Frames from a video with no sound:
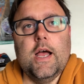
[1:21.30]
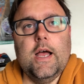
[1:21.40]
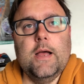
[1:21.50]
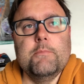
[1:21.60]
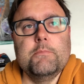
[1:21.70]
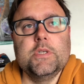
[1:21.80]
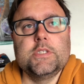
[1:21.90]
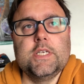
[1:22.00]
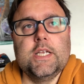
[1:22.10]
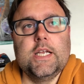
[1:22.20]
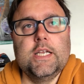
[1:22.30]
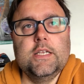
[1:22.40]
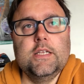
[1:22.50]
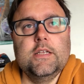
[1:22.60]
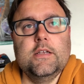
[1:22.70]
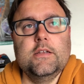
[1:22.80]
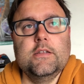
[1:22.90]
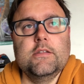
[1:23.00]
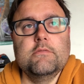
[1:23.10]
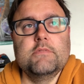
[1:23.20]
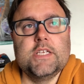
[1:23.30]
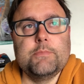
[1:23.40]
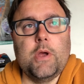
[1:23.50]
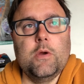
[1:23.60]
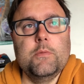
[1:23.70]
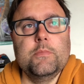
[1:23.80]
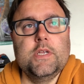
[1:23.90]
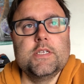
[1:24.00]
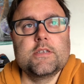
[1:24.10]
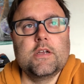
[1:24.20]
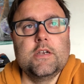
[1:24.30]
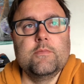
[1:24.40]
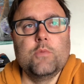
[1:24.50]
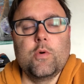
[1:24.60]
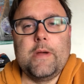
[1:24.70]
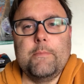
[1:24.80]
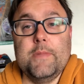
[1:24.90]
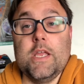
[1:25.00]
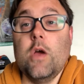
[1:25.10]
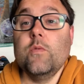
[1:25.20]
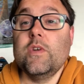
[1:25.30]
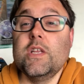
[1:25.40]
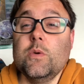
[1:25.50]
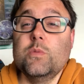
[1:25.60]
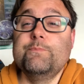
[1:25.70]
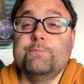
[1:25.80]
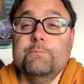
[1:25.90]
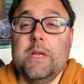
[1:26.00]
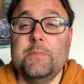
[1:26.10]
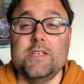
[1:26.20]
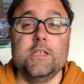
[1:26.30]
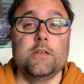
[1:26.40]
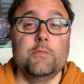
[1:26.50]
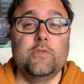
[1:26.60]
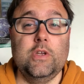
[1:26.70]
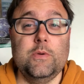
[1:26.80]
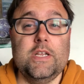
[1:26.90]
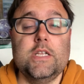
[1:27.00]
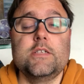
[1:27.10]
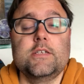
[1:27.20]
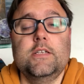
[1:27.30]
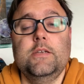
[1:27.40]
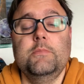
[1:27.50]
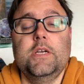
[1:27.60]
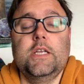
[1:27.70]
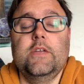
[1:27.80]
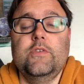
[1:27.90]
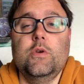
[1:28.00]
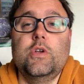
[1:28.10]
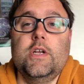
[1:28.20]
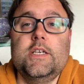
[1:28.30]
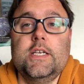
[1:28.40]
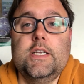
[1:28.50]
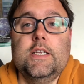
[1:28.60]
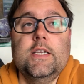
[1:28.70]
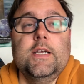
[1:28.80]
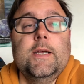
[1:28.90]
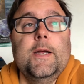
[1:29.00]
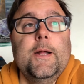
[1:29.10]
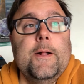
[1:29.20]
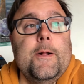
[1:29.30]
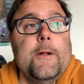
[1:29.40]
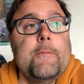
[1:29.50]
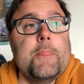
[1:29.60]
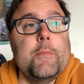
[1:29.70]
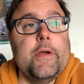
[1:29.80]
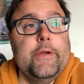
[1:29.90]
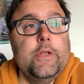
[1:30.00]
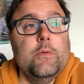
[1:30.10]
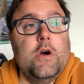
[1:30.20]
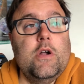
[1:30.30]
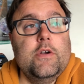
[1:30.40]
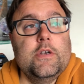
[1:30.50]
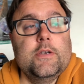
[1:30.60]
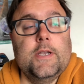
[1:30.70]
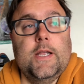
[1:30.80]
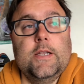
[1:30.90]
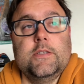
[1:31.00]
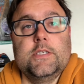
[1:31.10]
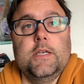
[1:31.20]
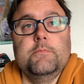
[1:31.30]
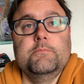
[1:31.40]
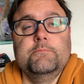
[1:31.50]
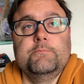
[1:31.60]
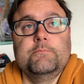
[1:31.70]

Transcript: um, but today this poem is kind of more about me. Hopefully you'll maybe see some of you in it and it might give you a good idea about who you are and, and um,